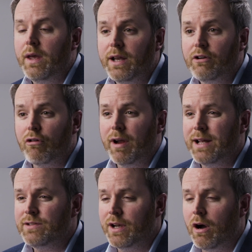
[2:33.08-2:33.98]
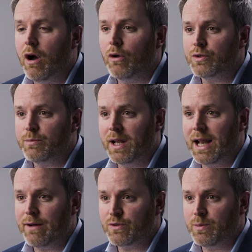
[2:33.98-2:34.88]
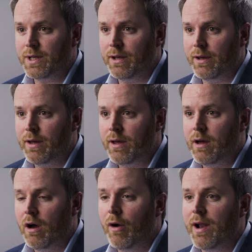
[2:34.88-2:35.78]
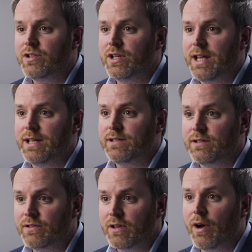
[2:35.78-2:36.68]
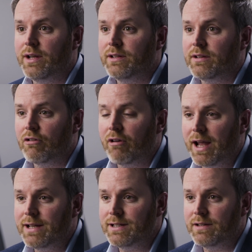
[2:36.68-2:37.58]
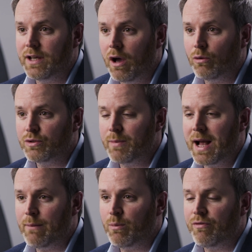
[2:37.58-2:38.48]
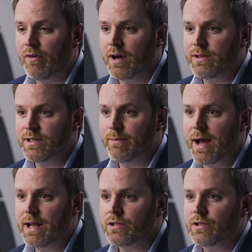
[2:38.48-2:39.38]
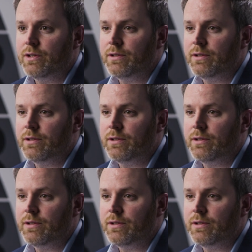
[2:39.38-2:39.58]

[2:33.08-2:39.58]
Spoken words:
In creating our ultimate loudspeaker, our engineers designed and created the ultimate amplifiers to match.